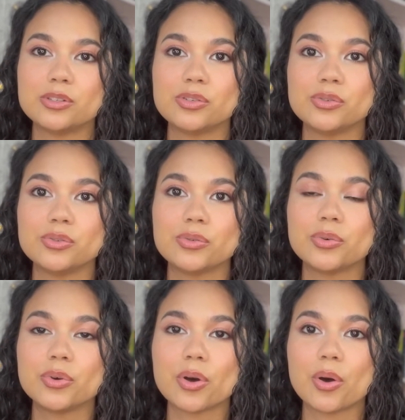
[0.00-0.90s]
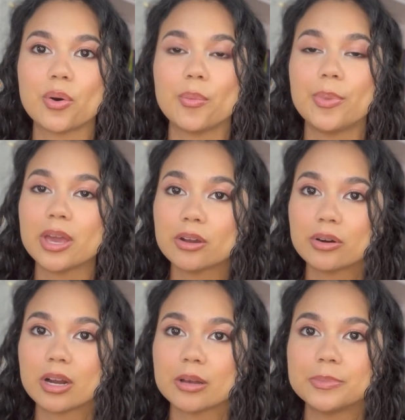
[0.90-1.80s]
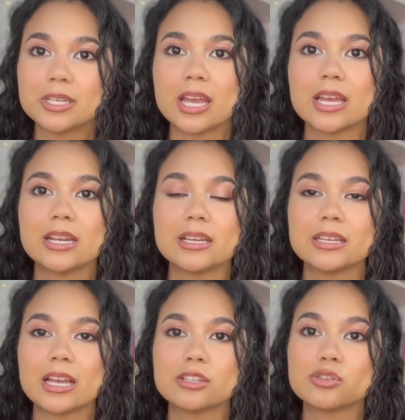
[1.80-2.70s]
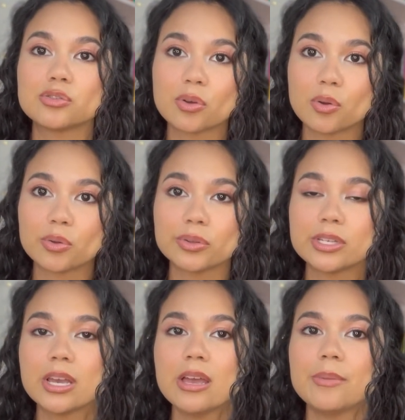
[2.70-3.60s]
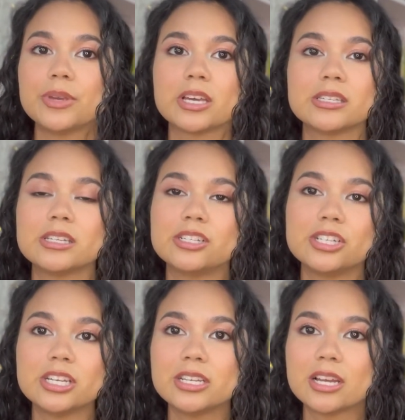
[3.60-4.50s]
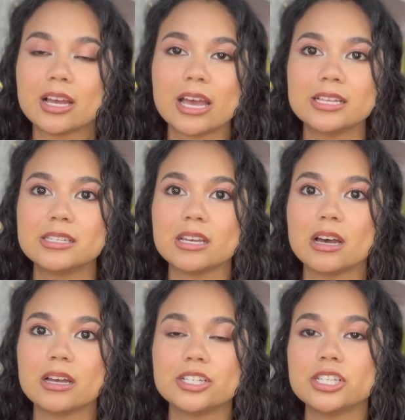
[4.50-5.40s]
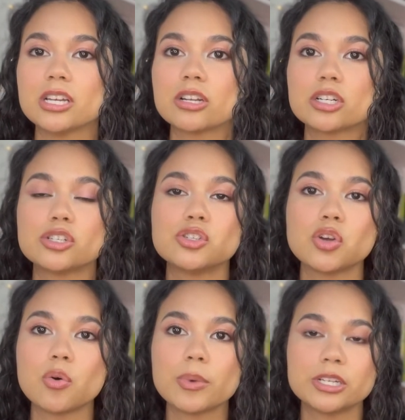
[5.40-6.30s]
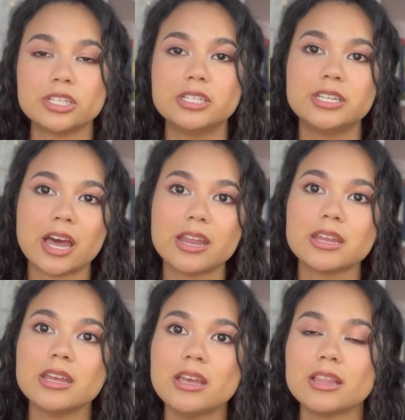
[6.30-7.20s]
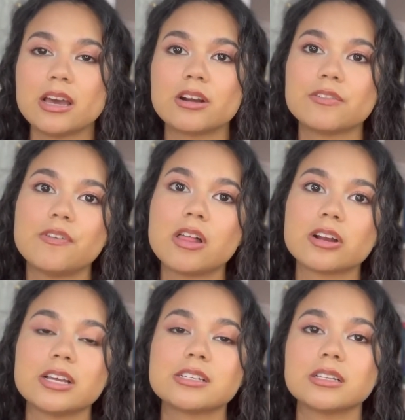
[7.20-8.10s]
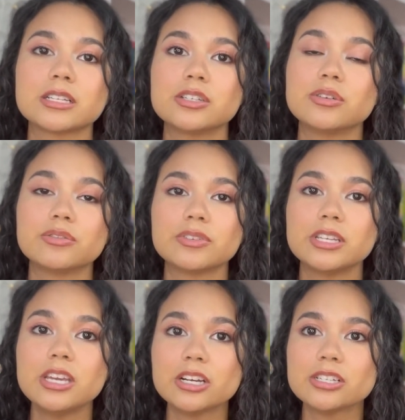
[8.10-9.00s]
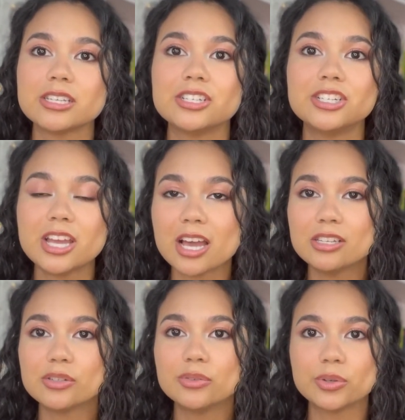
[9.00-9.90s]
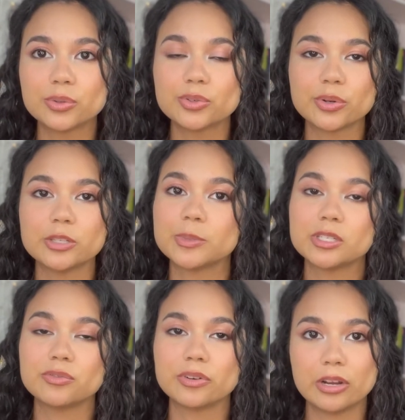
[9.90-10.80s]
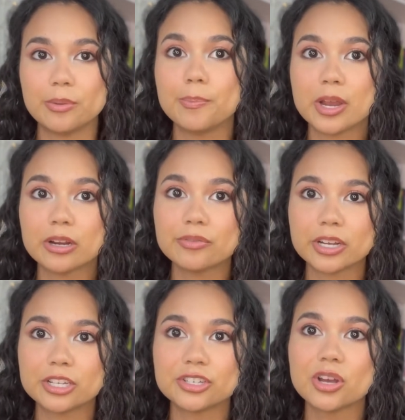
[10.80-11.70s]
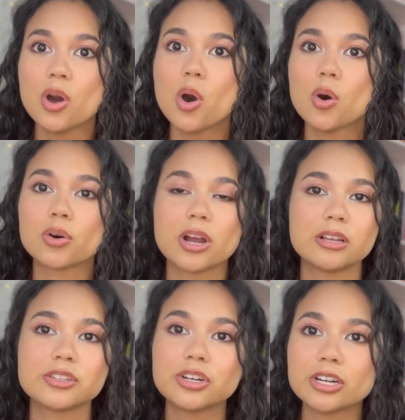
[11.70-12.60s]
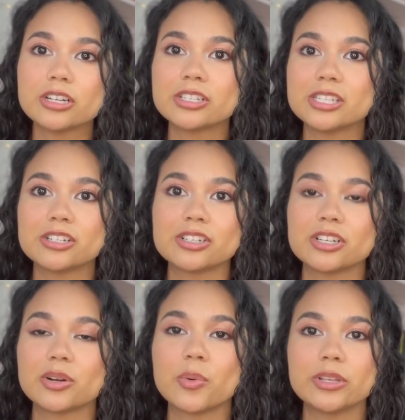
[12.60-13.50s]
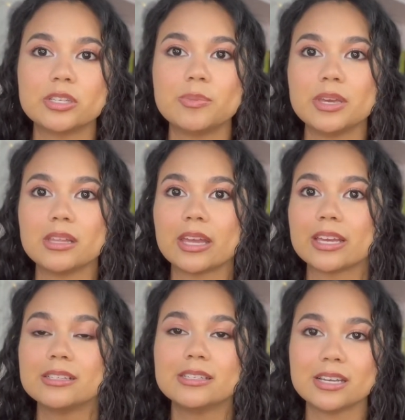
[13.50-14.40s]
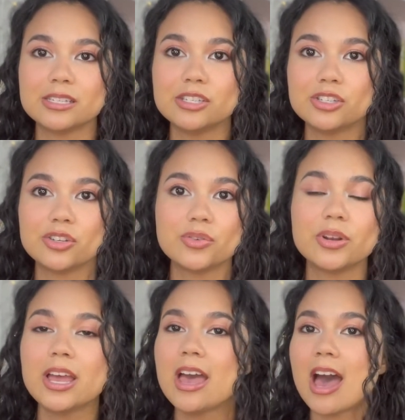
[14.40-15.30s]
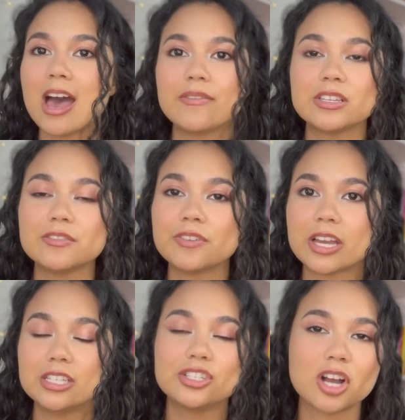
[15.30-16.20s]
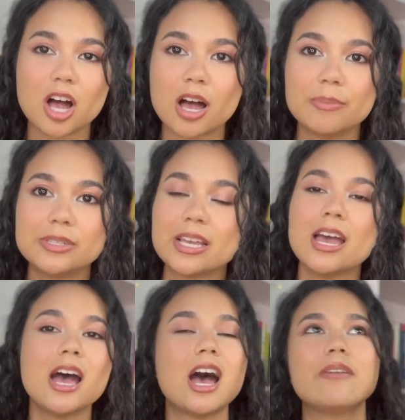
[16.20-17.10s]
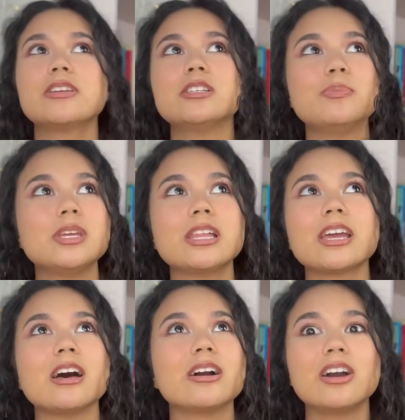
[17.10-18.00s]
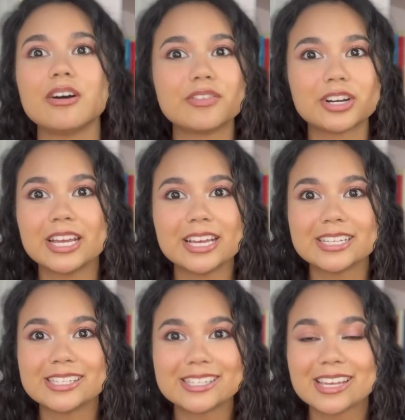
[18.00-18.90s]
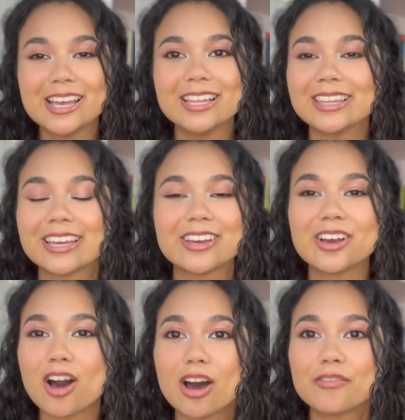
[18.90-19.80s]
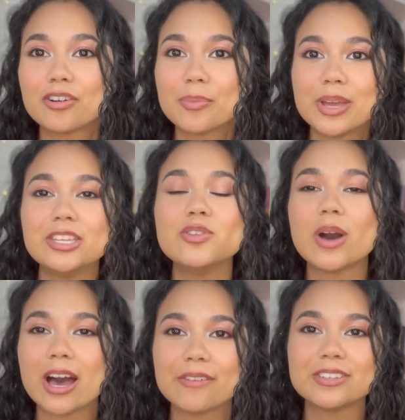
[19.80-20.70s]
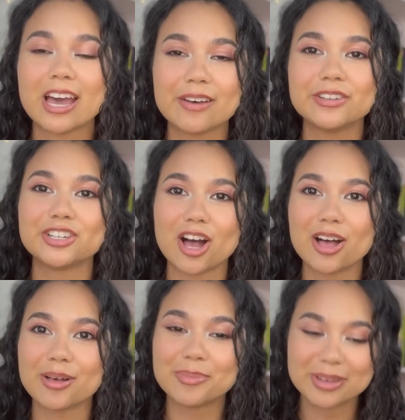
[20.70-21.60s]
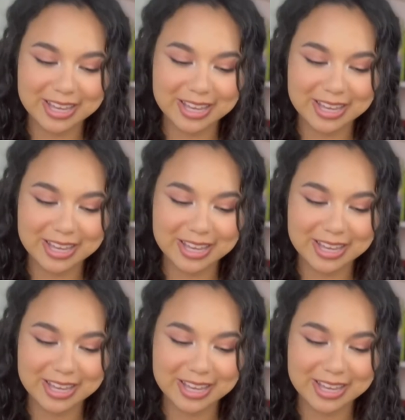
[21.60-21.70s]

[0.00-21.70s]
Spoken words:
to go bankrupt and get sold because she's under so much debt that her father has collected over the years, and she has no choice but to marry rich, or else her and her sisters are going to be like destitute, having to find jobs, having to be like a governess. Like, God forbid you have to have a job.